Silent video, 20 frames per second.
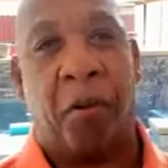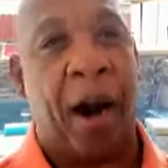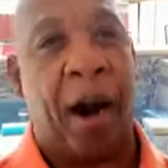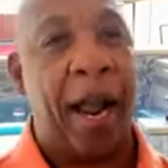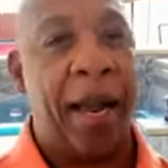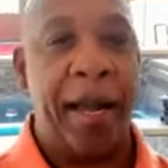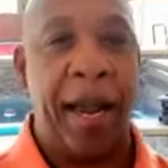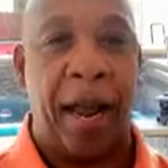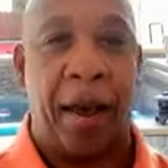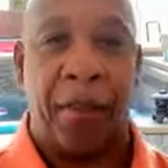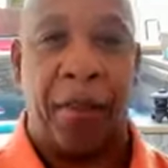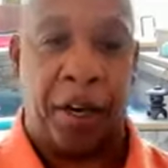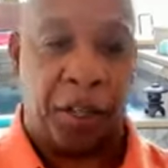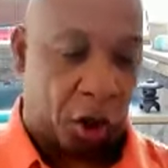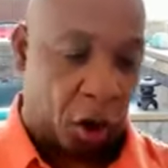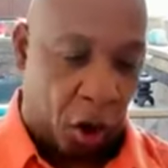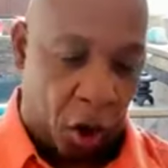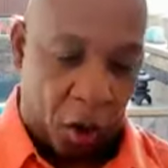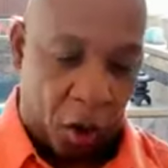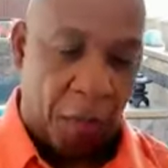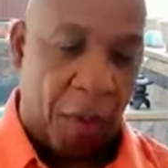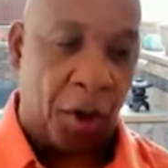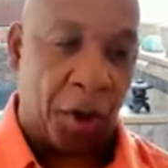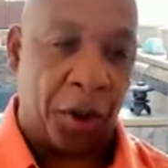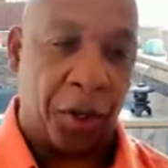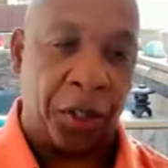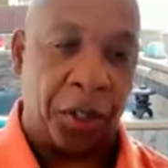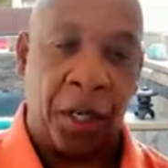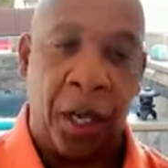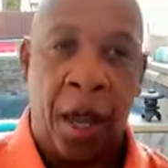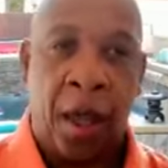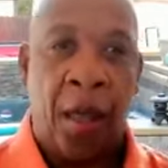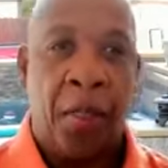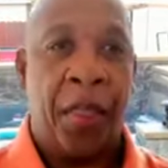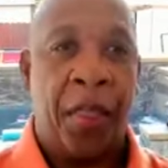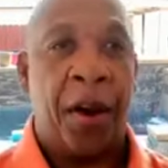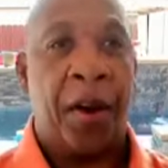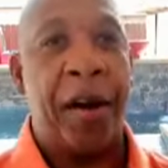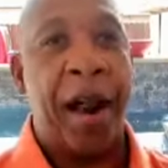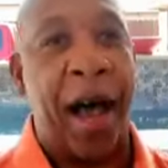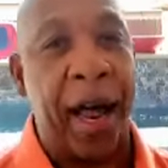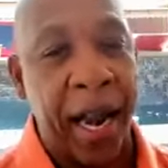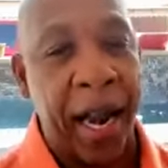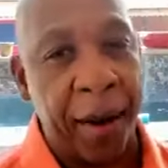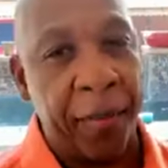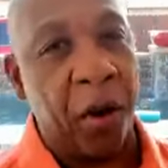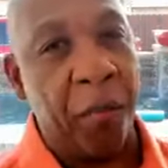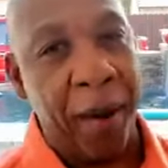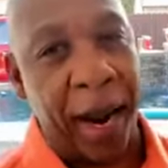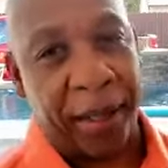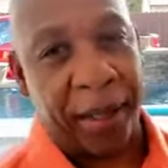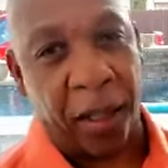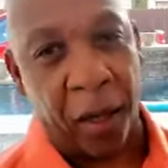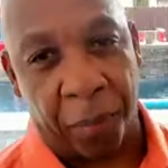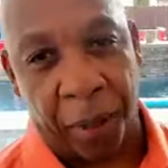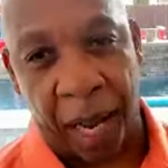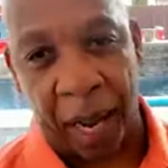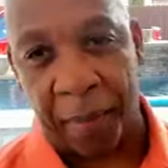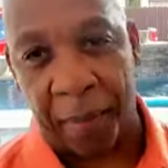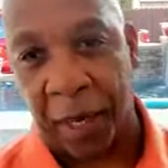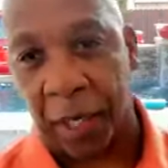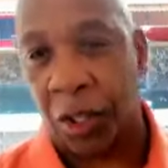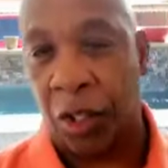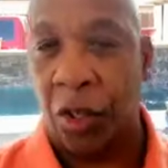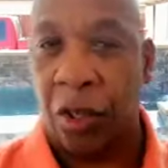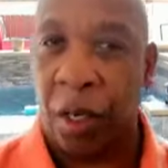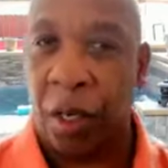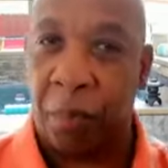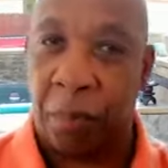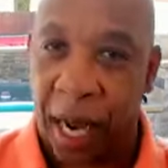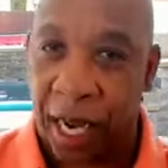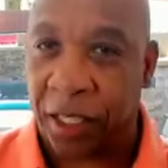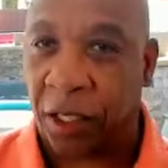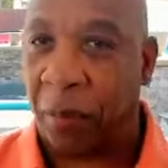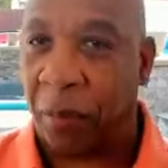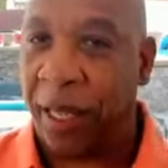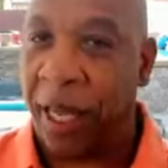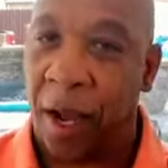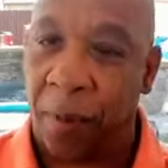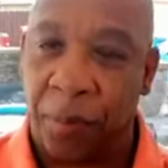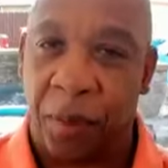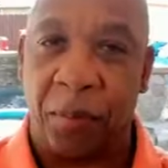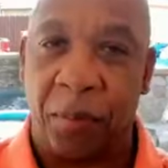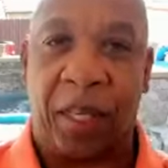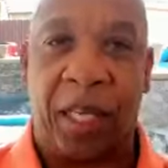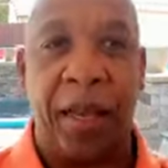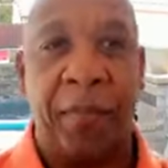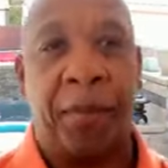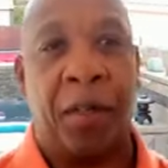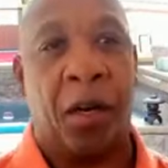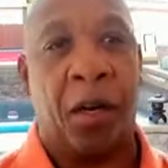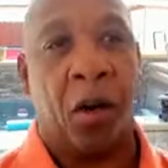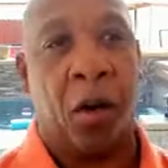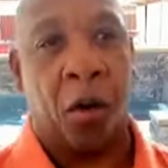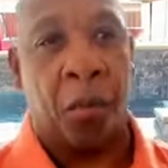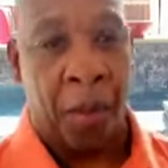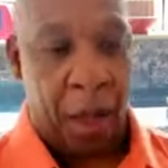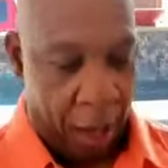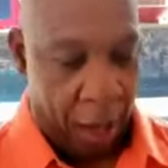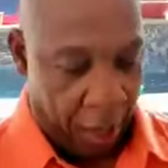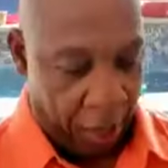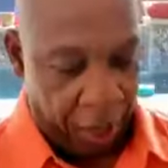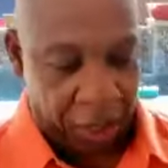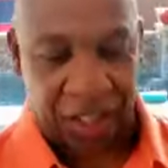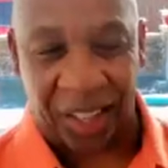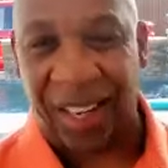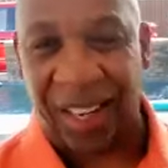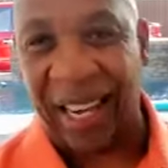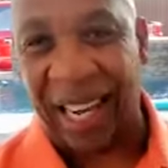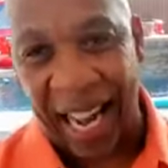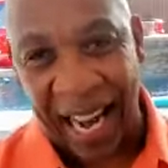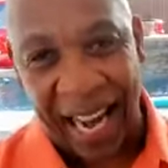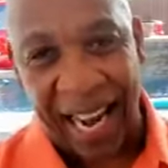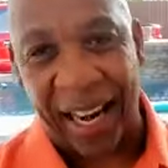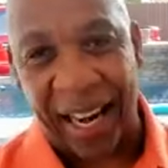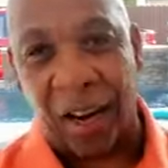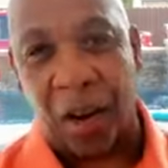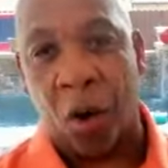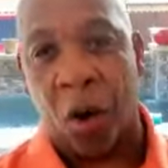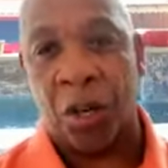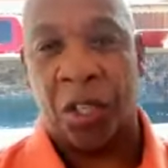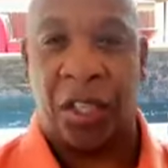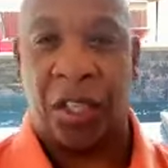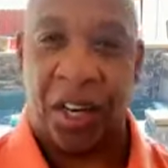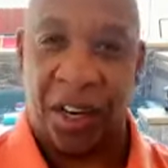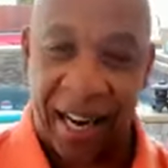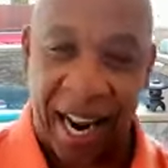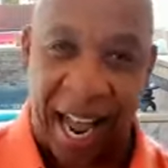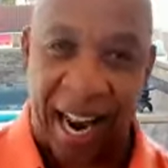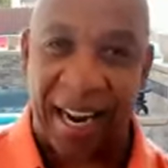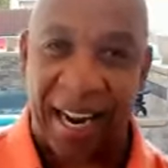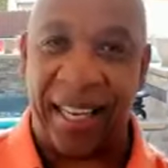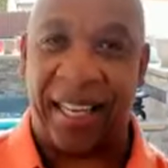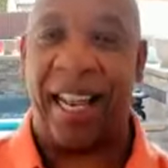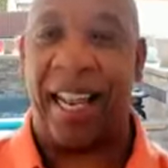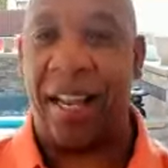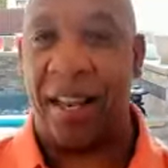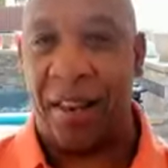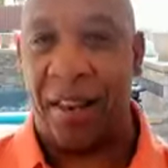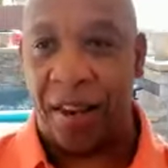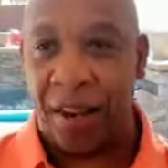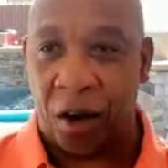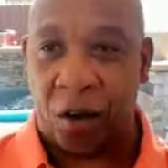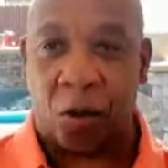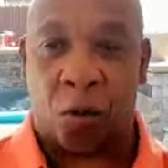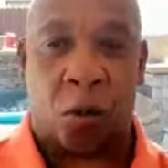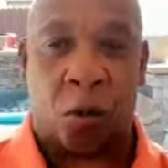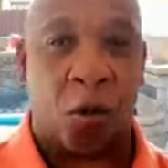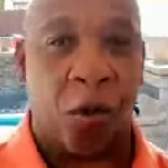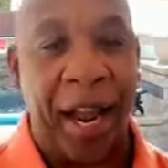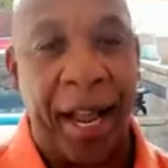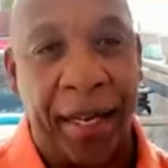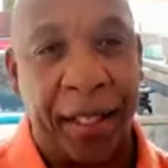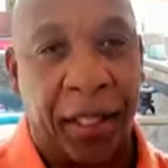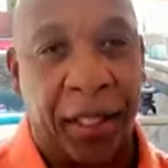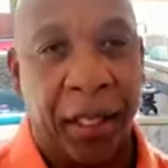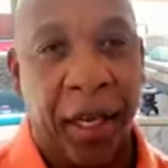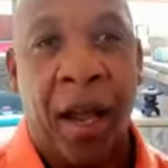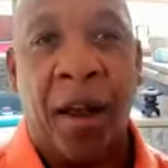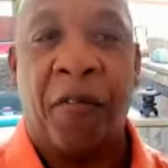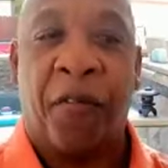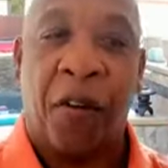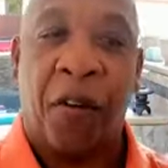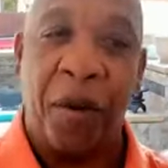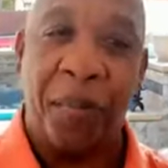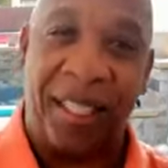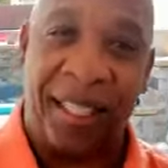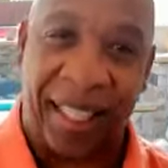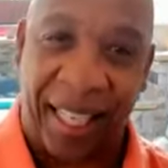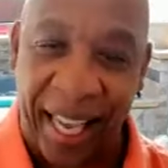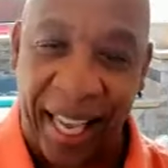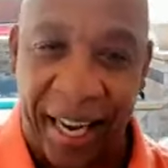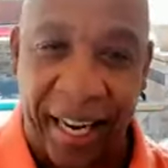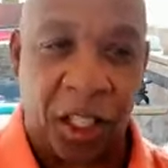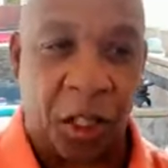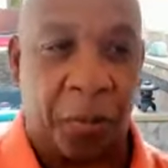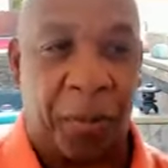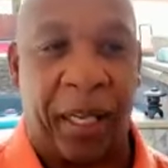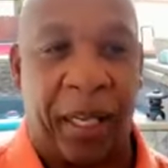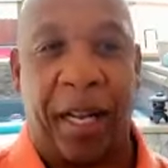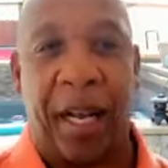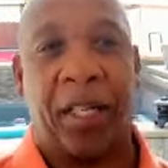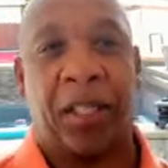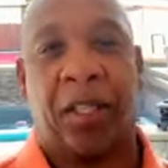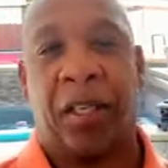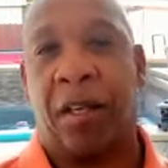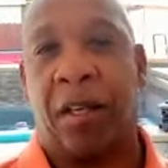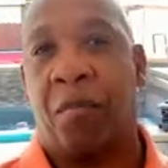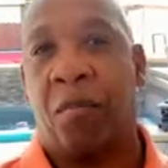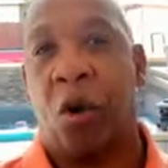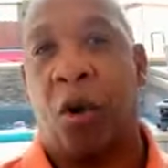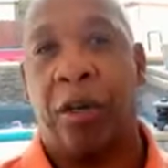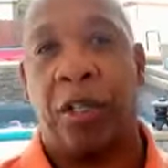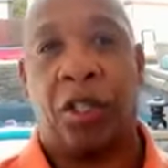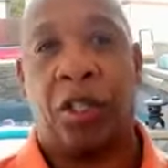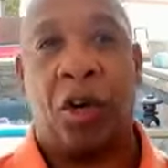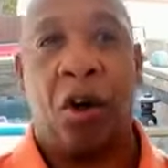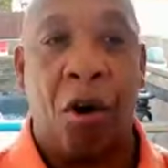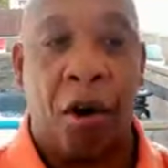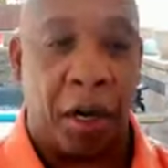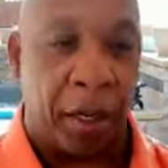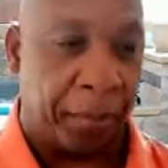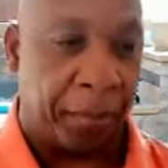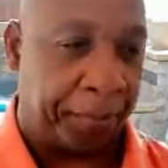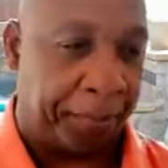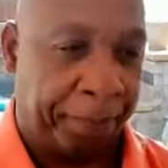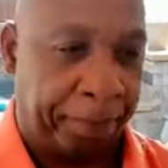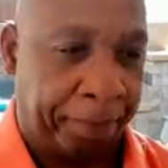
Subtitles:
Right now, there's homeowners that are not able to make their payments. You could possibly help them keep their home. There's landlords that are not getting their rent from tenants because of the moratorium.